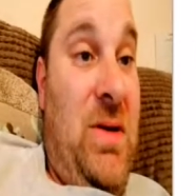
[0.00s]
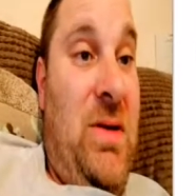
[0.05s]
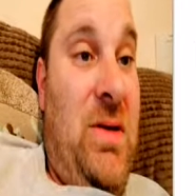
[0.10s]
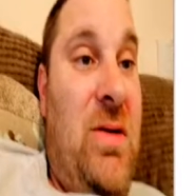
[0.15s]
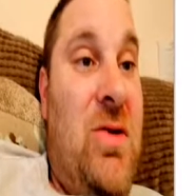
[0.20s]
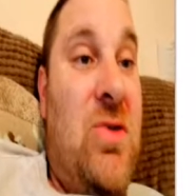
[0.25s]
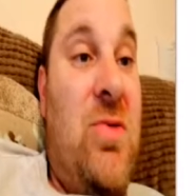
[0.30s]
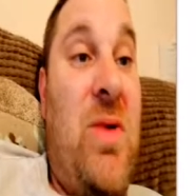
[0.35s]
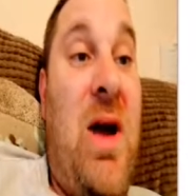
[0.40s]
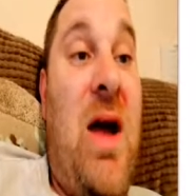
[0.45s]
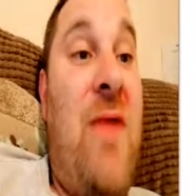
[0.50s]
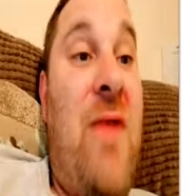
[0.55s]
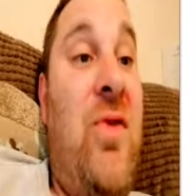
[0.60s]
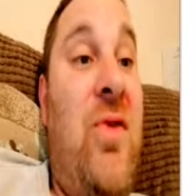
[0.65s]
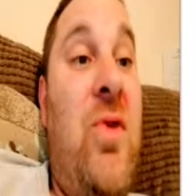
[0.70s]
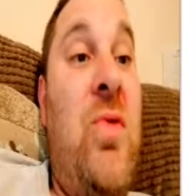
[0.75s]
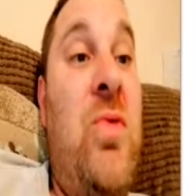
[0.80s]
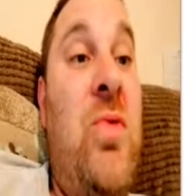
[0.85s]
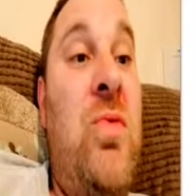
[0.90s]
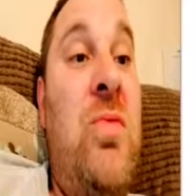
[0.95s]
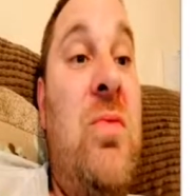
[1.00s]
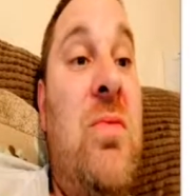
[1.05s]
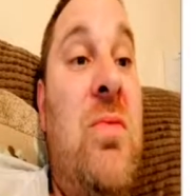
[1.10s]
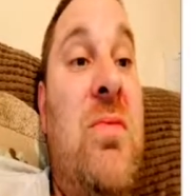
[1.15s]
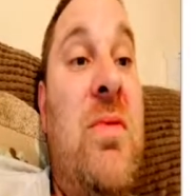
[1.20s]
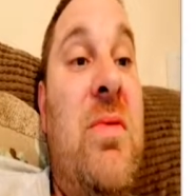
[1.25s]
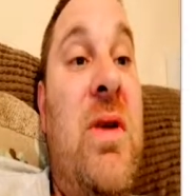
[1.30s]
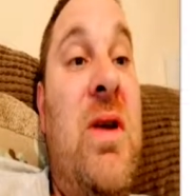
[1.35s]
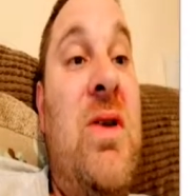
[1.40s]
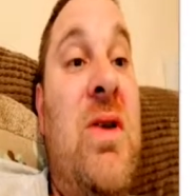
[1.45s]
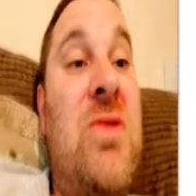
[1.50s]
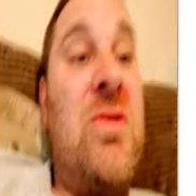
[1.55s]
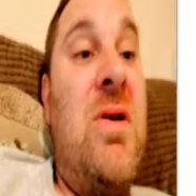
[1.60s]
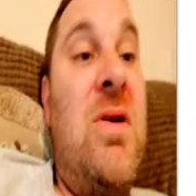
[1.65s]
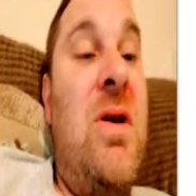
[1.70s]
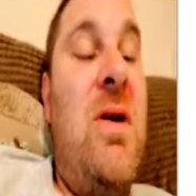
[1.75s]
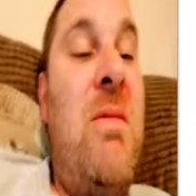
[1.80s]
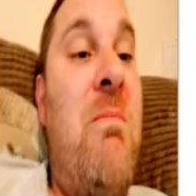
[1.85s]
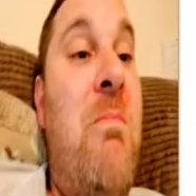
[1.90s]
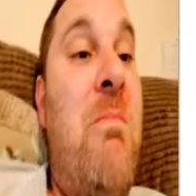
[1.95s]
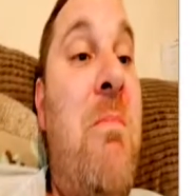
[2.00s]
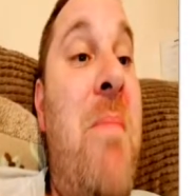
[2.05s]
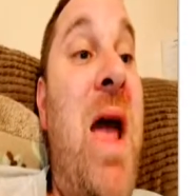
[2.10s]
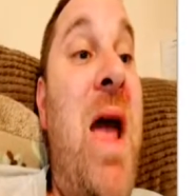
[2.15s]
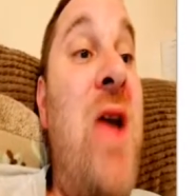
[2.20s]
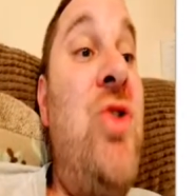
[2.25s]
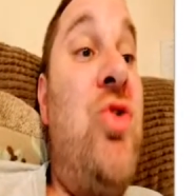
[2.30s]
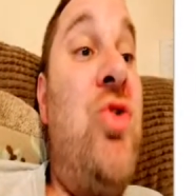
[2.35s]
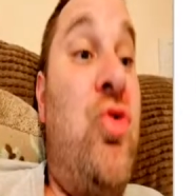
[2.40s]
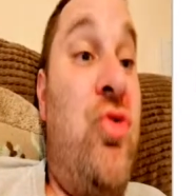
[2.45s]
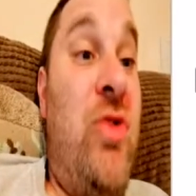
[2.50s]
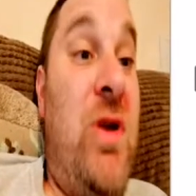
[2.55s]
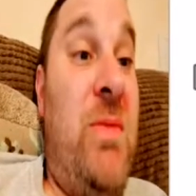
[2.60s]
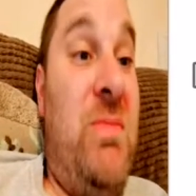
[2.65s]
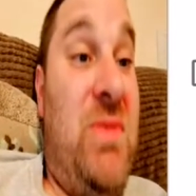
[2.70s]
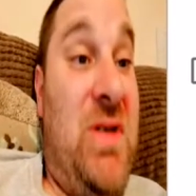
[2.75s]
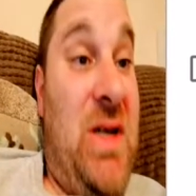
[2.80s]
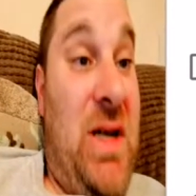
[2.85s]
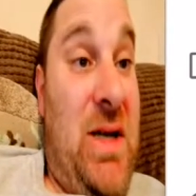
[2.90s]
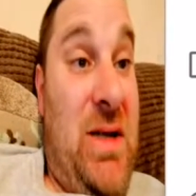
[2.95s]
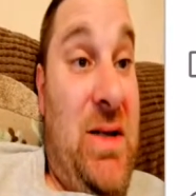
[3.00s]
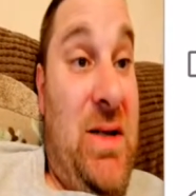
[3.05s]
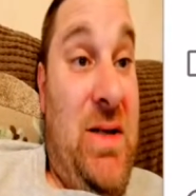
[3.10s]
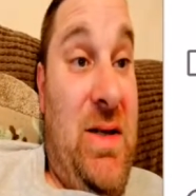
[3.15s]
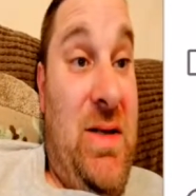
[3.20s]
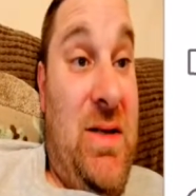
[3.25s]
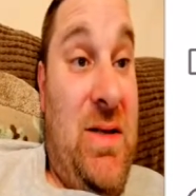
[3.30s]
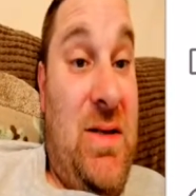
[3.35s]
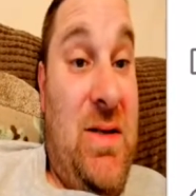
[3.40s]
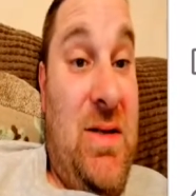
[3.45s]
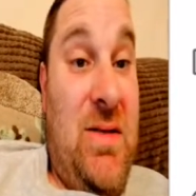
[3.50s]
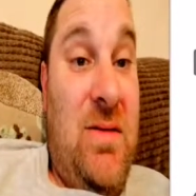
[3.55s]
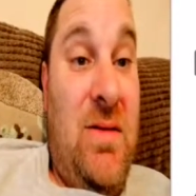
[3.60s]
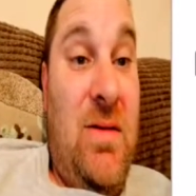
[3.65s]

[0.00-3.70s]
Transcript: There's quite a few these mainstream scientists.